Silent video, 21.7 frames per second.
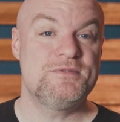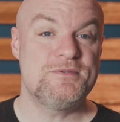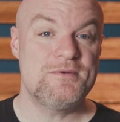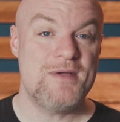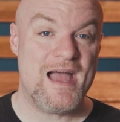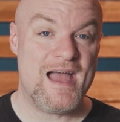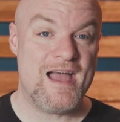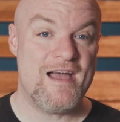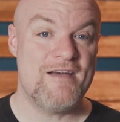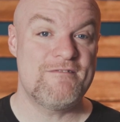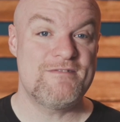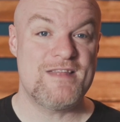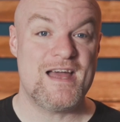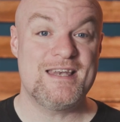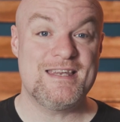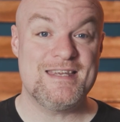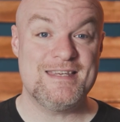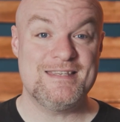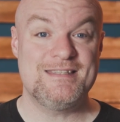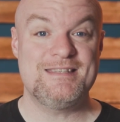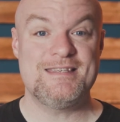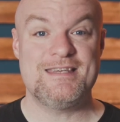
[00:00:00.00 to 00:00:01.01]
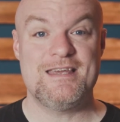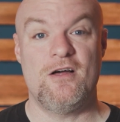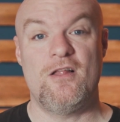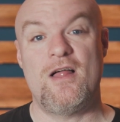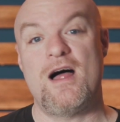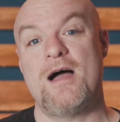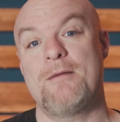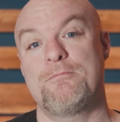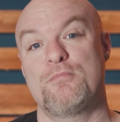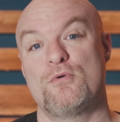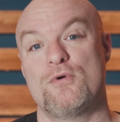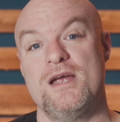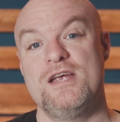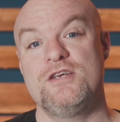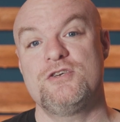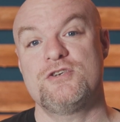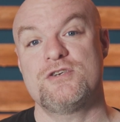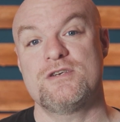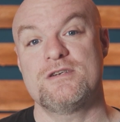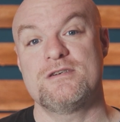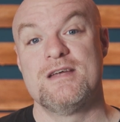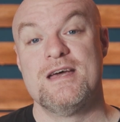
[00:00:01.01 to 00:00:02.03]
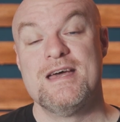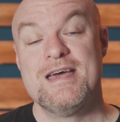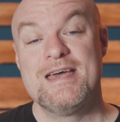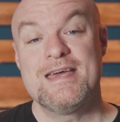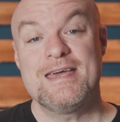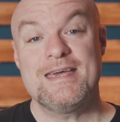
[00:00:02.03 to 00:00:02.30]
to have that ETL operation